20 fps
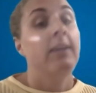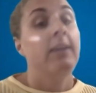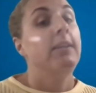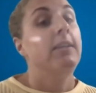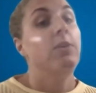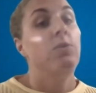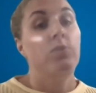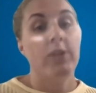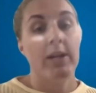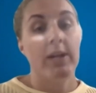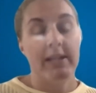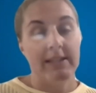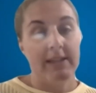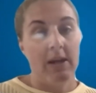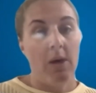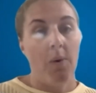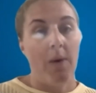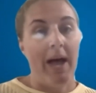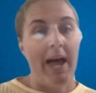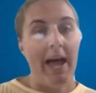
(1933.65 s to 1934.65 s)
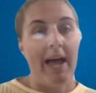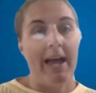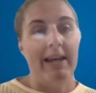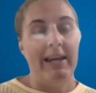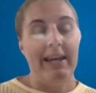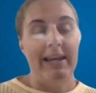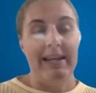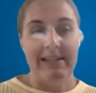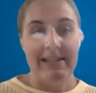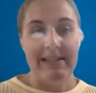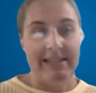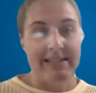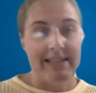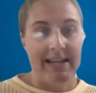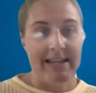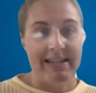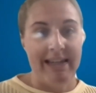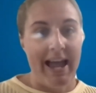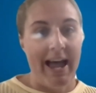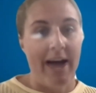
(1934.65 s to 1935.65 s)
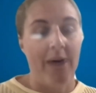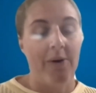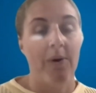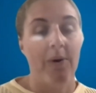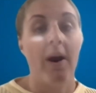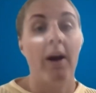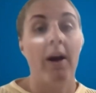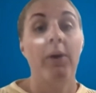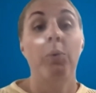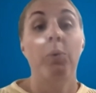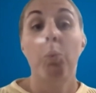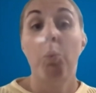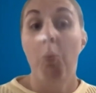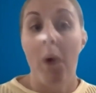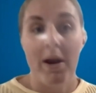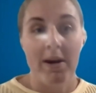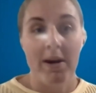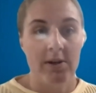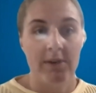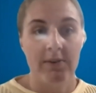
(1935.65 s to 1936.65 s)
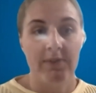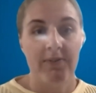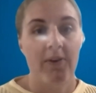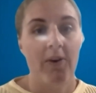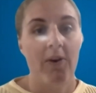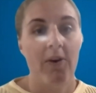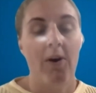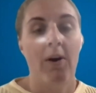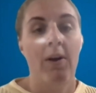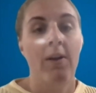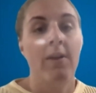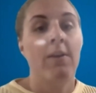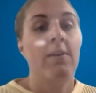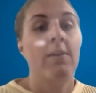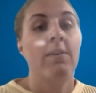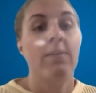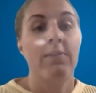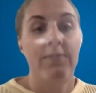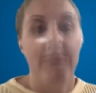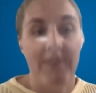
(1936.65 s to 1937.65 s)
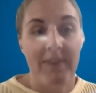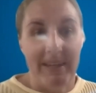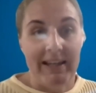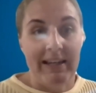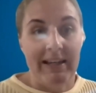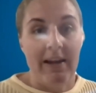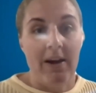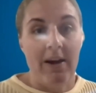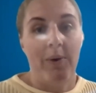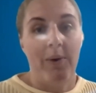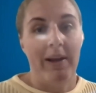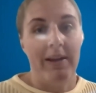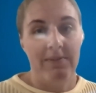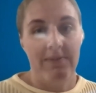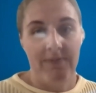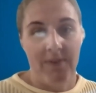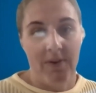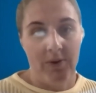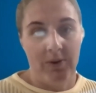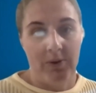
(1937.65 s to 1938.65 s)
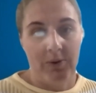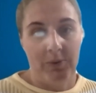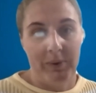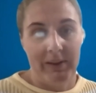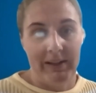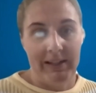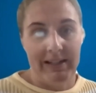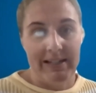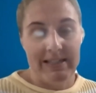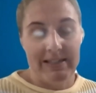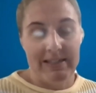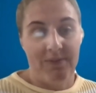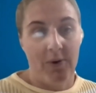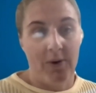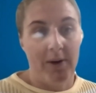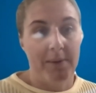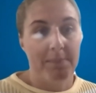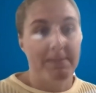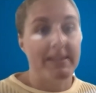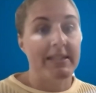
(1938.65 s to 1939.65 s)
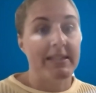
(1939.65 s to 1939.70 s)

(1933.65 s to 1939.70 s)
you just go ahead and send out our wonderful video and photo release forms.